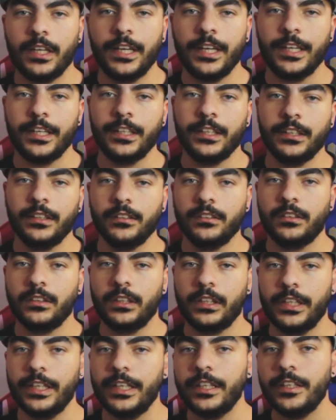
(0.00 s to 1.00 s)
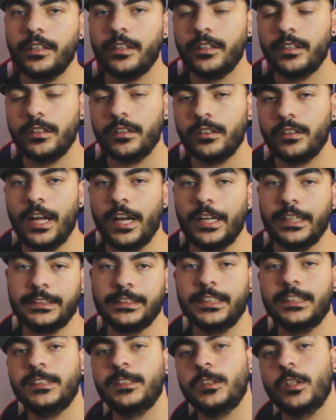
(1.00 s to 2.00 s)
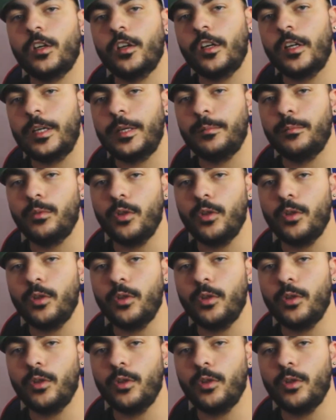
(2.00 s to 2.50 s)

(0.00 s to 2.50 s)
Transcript: a link that exists on a